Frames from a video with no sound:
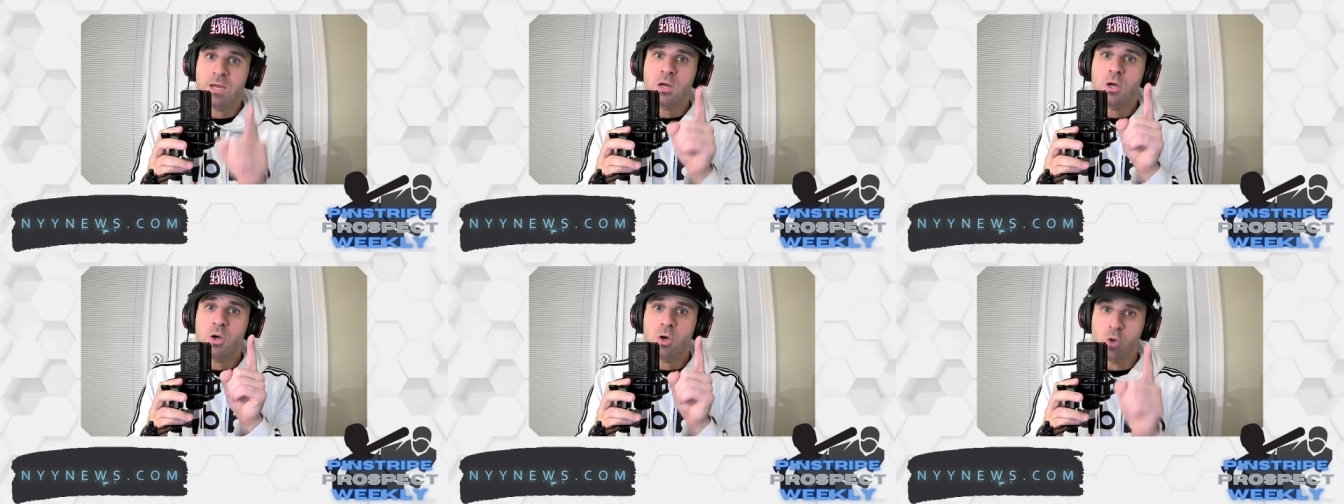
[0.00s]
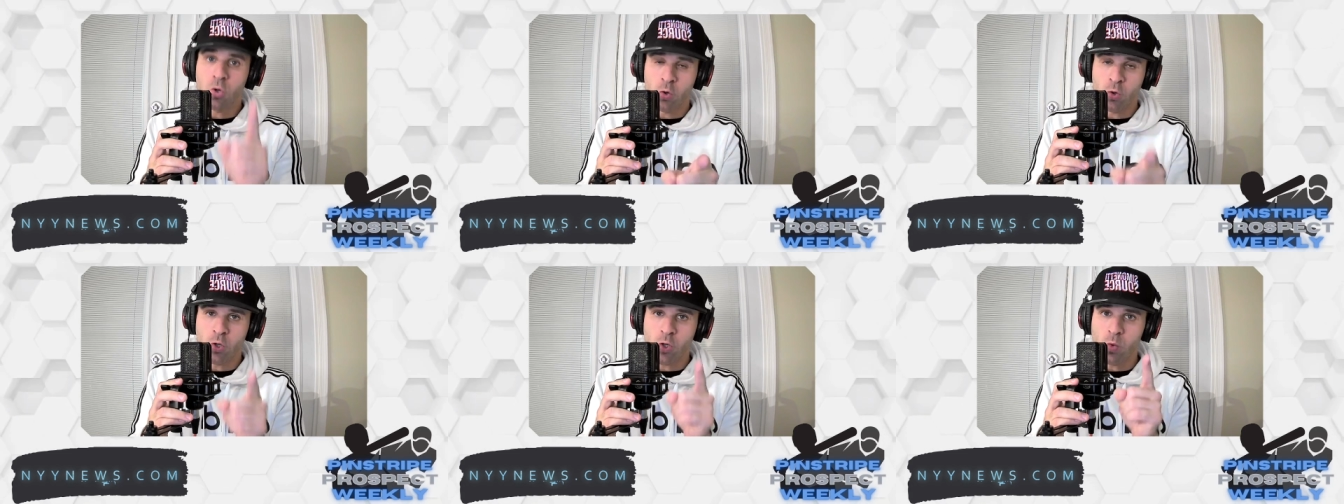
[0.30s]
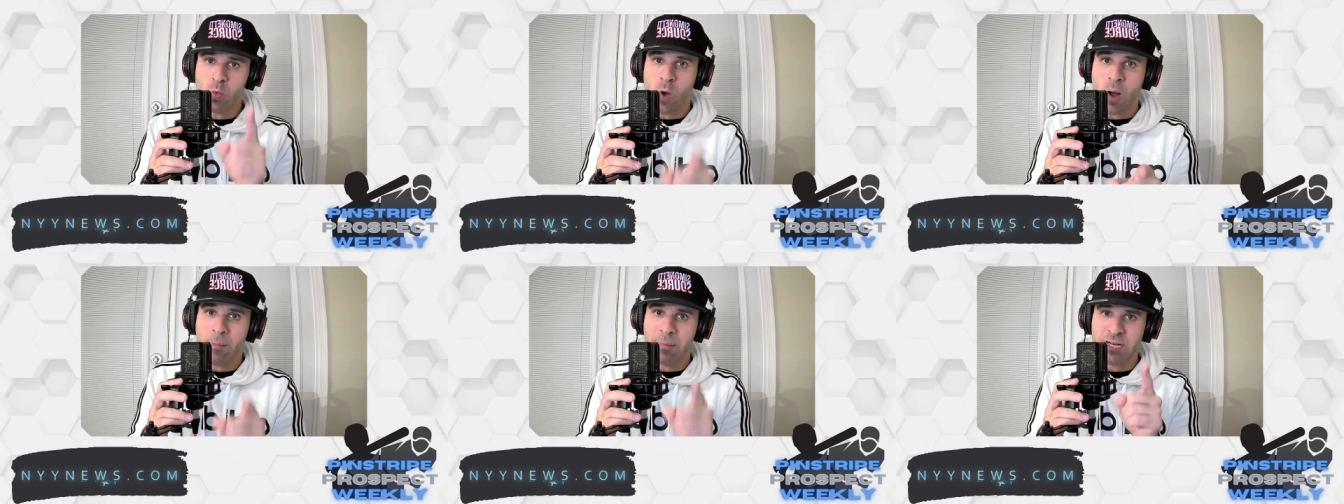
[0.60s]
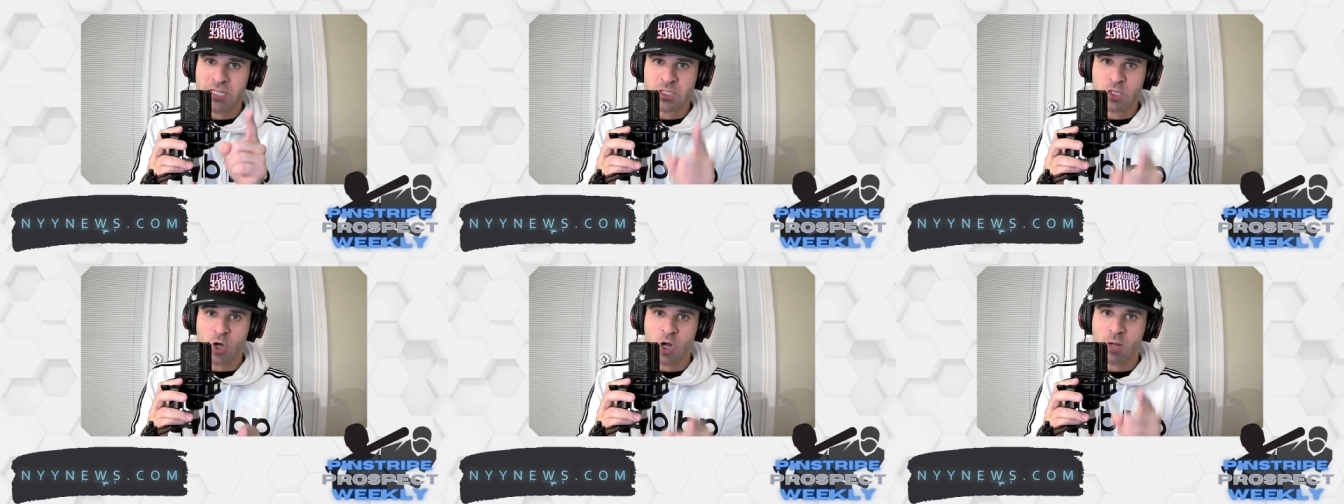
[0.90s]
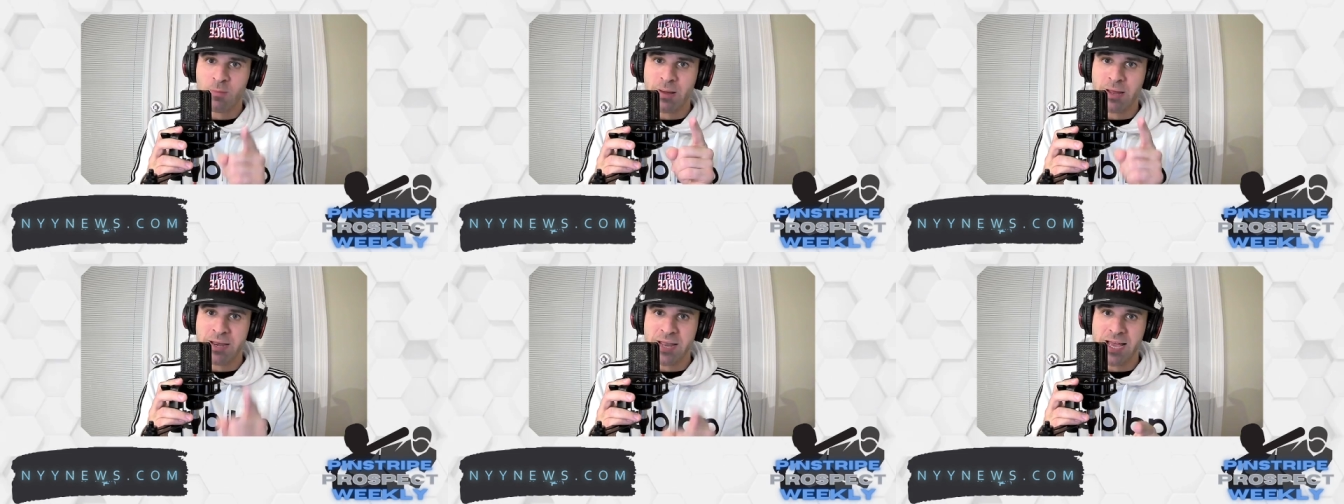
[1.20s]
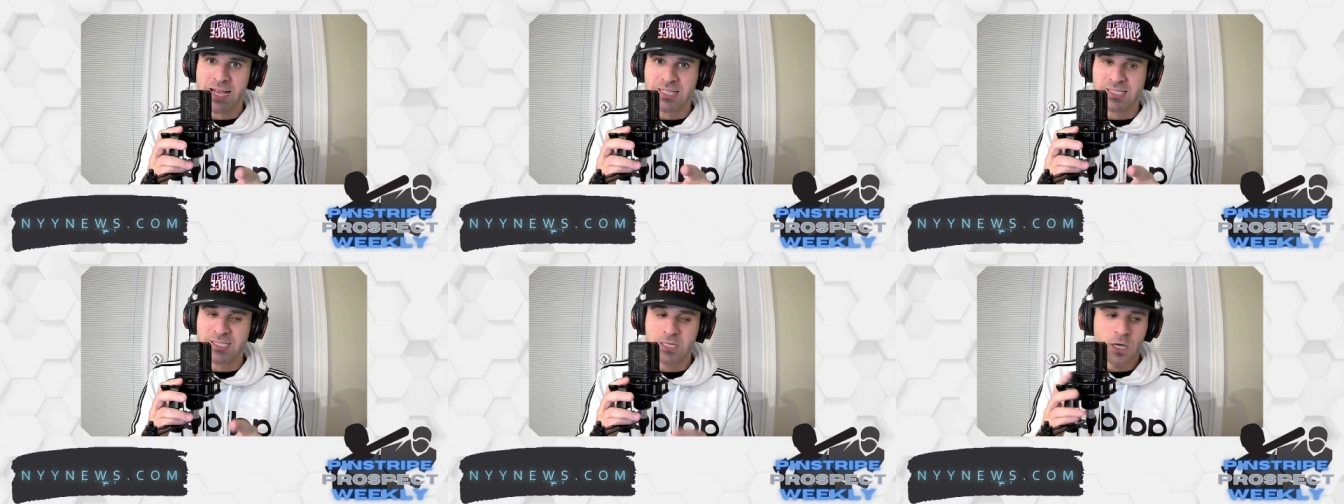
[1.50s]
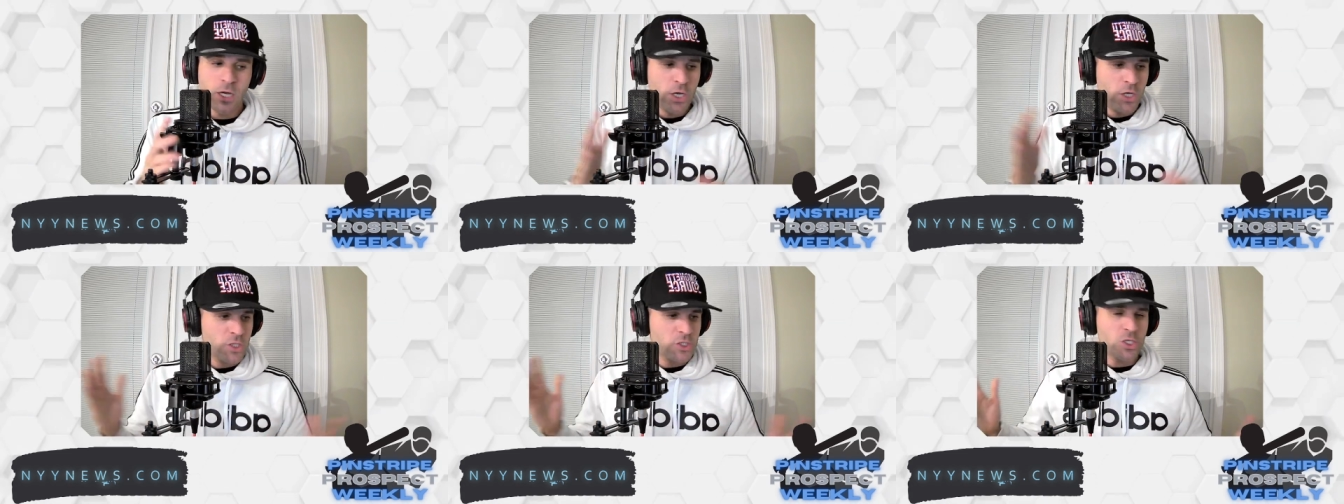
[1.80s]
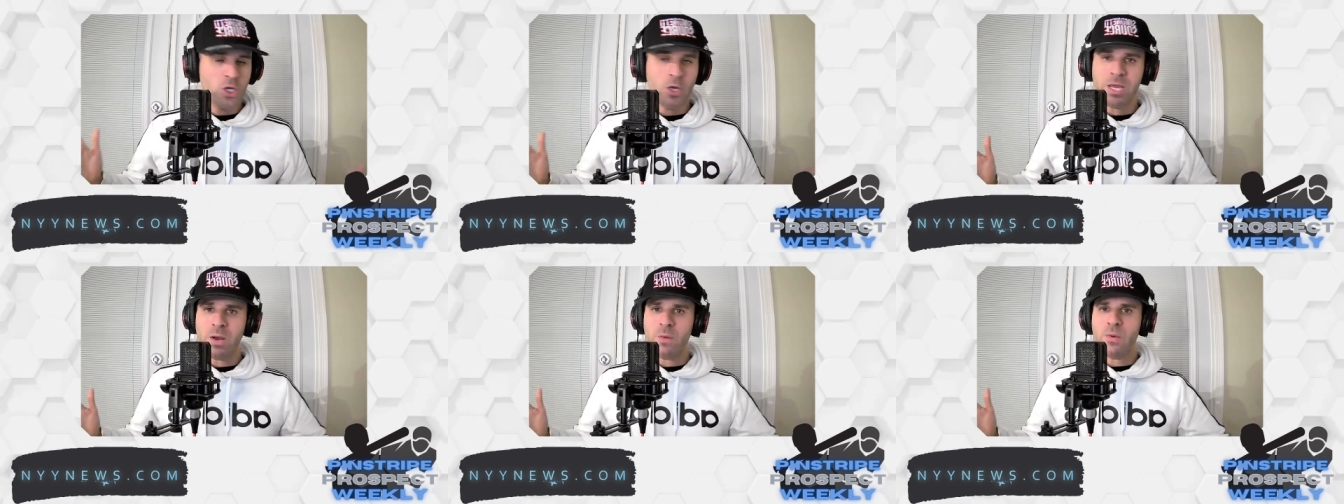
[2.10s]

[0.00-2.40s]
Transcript: who you want me to talk about next. So here